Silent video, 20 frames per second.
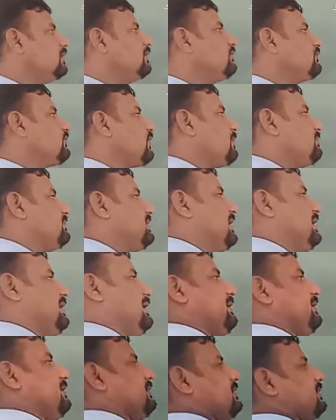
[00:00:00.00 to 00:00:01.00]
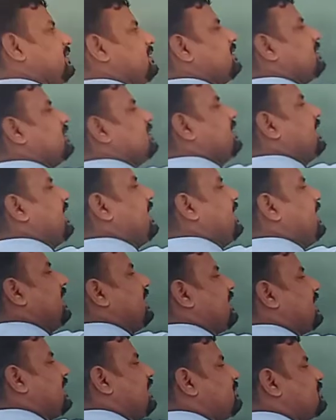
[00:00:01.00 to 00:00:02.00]
From there, the
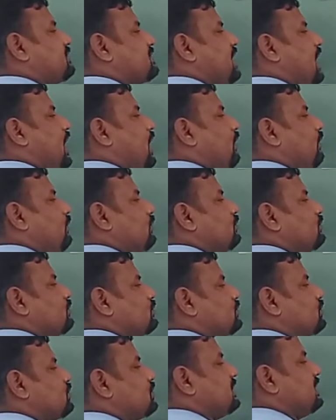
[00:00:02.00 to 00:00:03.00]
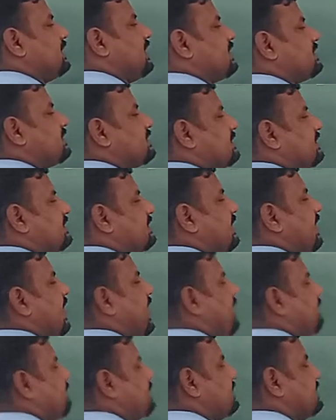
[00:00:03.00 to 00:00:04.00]
air comes down to the nasal
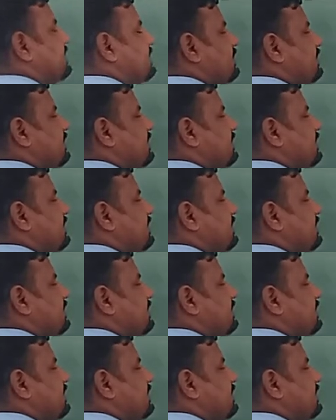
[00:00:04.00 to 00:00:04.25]
cavity.